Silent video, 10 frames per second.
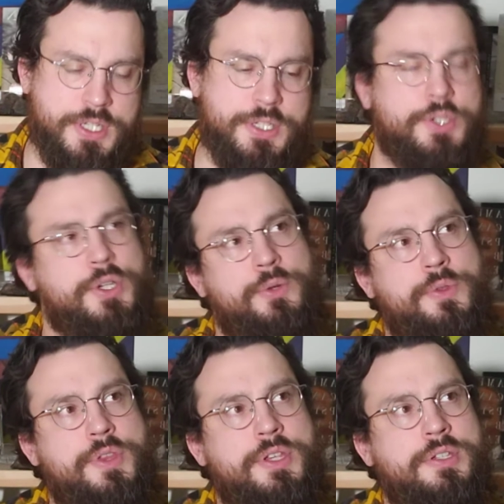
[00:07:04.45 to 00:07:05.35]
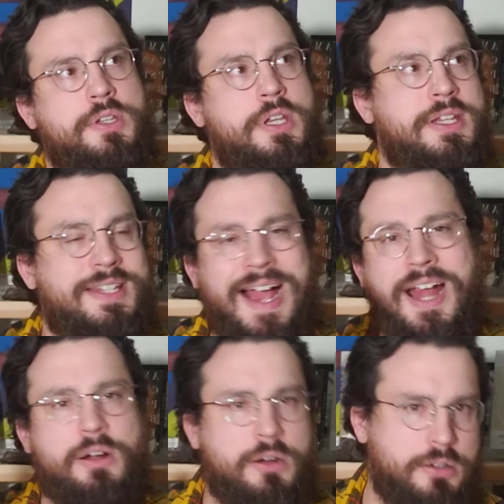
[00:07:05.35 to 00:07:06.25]
is so this
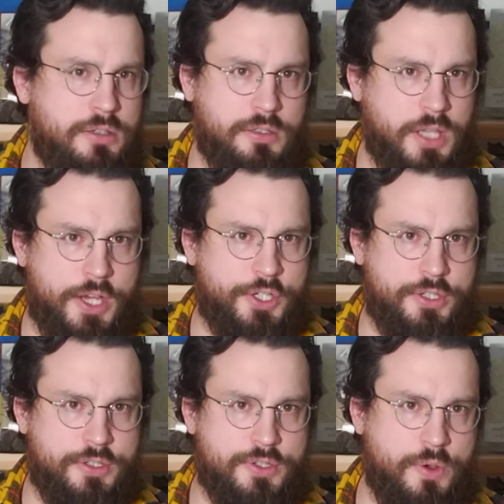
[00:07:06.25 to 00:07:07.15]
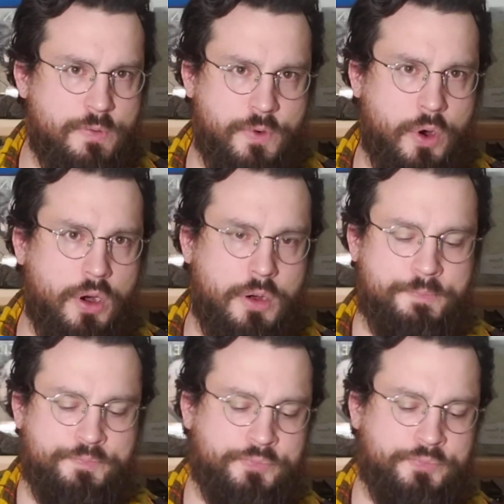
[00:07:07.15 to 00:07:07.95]
entire collection so far